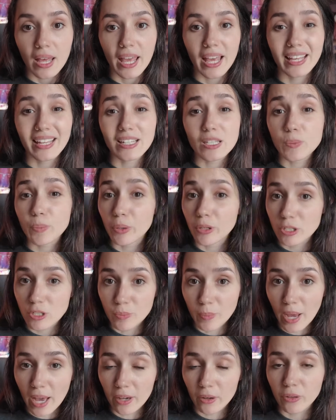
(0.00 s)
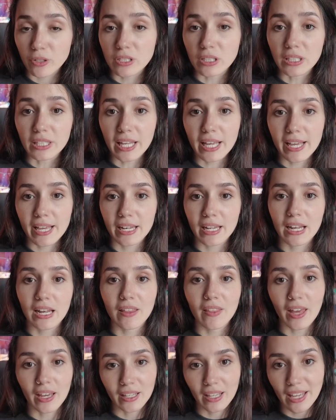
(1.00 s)
it gets pushed back or delayed, and
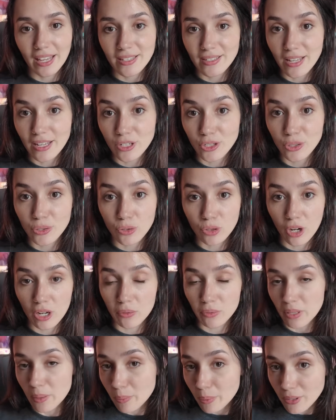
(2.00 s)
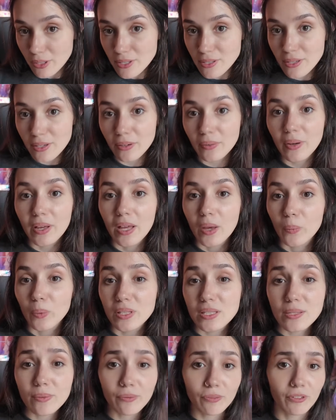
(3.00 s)
in that case, I do try and reimburse you
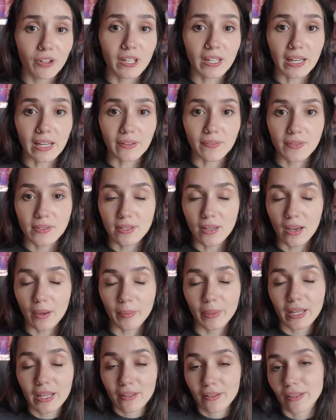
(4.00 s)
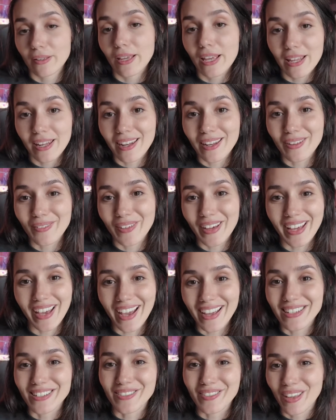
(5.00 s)
with some free gifts. In any way,
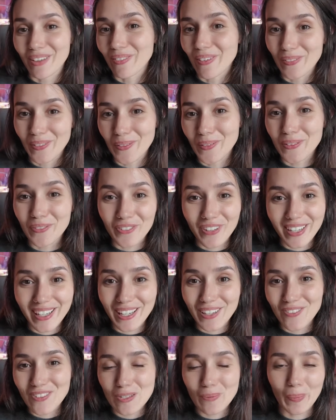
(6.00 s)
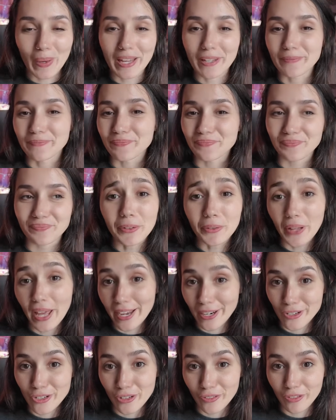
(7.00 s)
I do give everyone free gifts, but a little
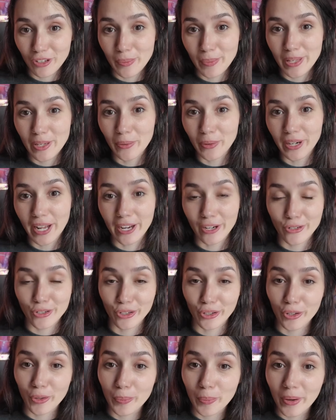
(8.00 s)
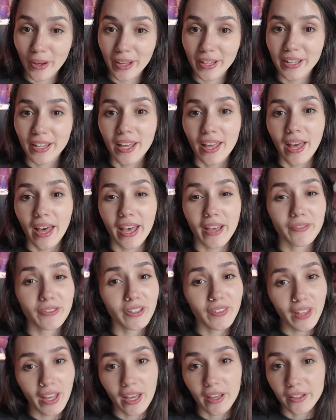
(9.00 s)
extra freebie or an extra coupon. I've
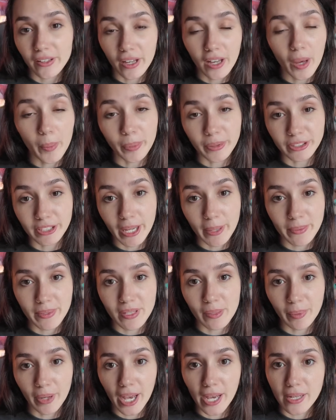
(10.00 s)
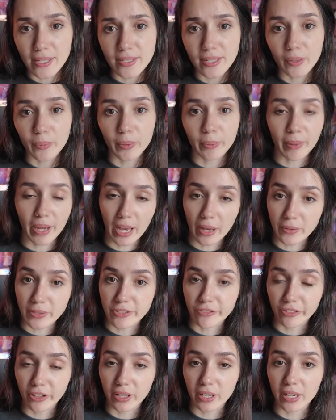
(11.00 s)
done that a couple times in the past, like when my house
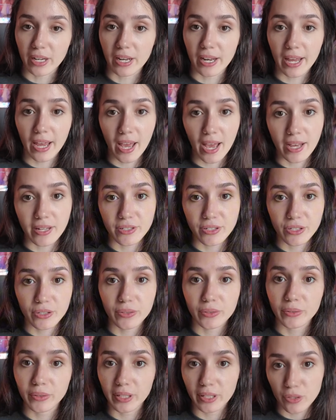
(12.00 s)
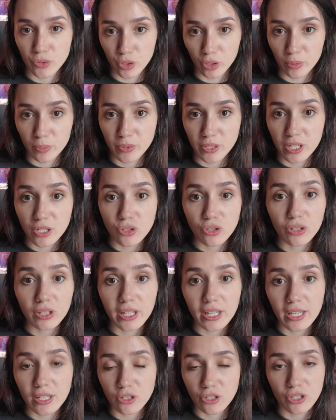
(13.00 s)
flooded and I had to, like
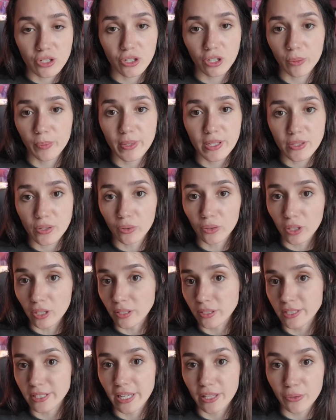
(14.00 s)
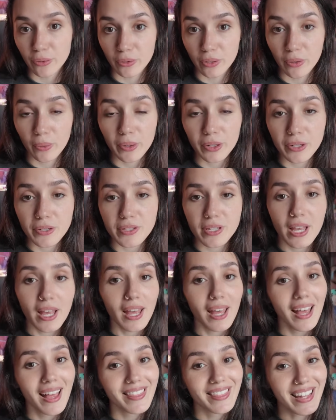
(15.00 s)
circumstantially, it just took me so long to get through the orders.
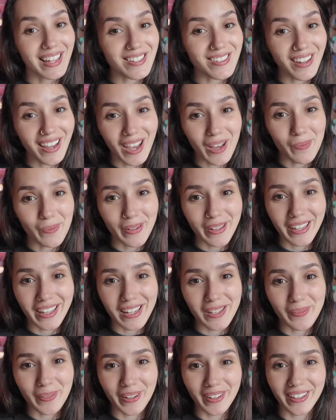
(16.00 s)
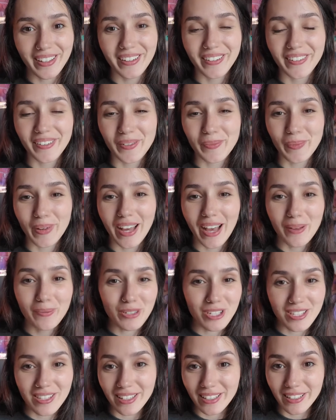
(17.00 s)
That's not happening anymore though, but I'm
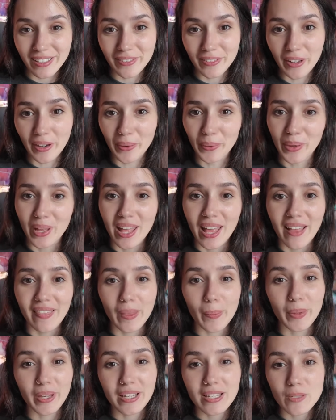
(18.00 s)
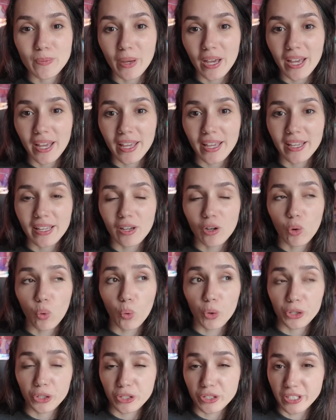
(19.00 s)
just letting you know that because my
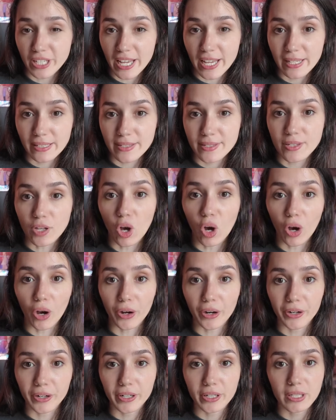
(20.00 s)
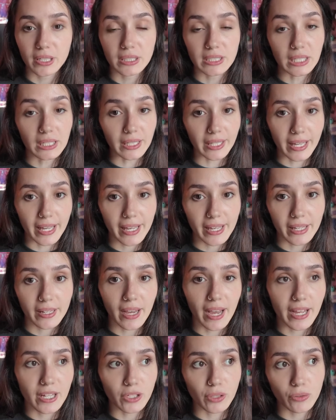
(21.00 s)
order dates are delayed,
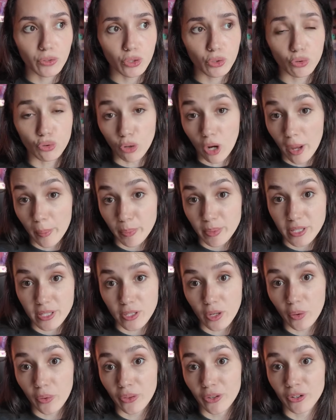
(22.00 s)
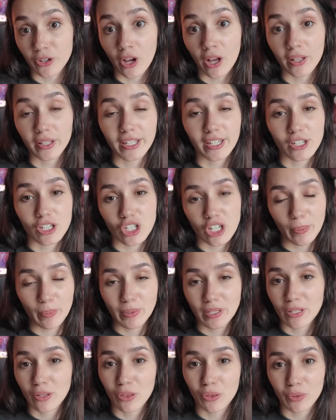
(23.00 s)
I don't do drops, so they're not like
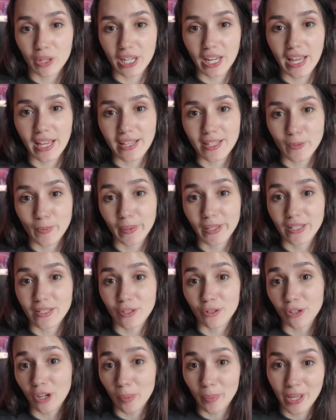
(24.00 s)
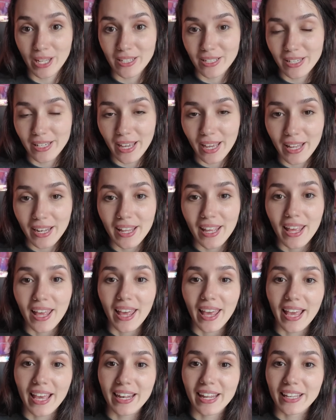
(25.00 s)
shipped in 3 days because they're not painted yet,
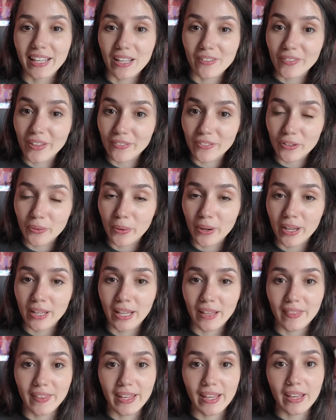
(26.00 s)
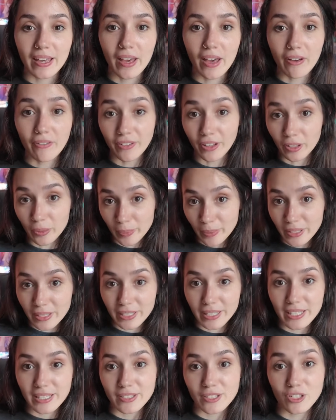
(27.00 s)
and I give everyone the
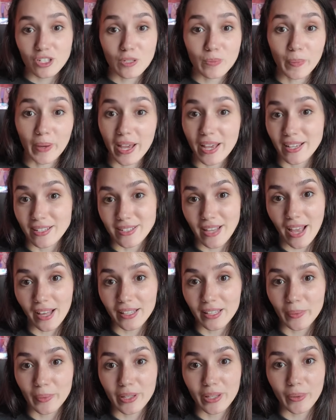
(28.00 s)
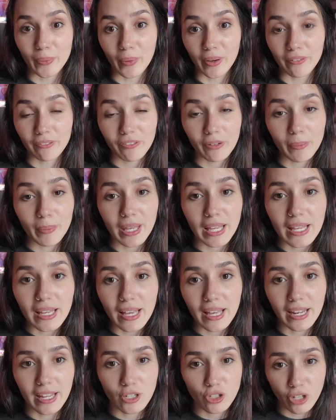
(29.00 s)
availability to just buy exactly what you want from me,
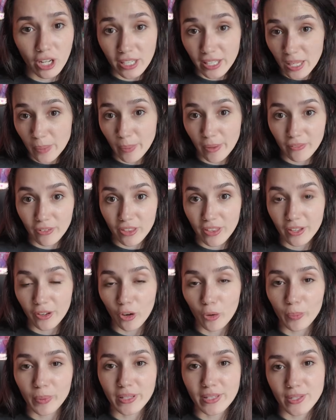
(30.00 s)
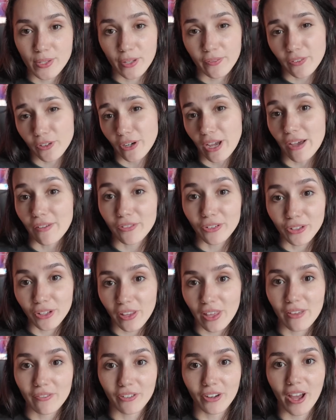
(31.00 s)
and I try and keep everything open, so if you're ever
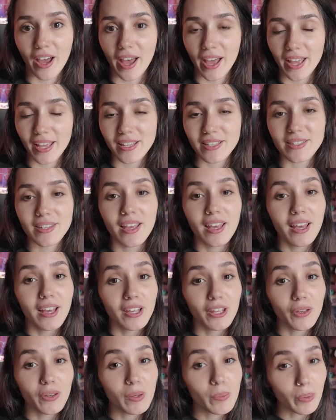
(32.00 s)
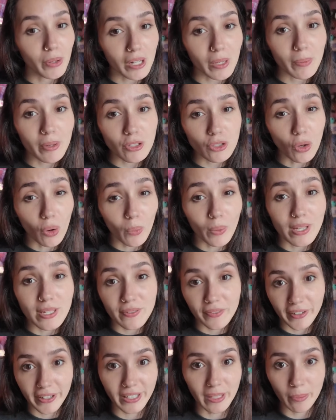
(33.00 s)
looking for eyes, you can pretty much
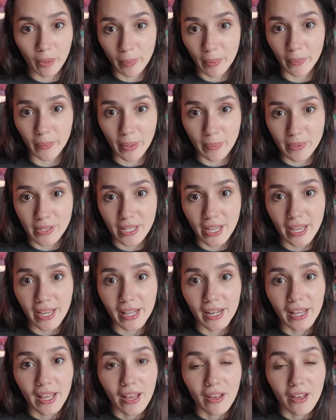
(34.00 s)
always find them on my website.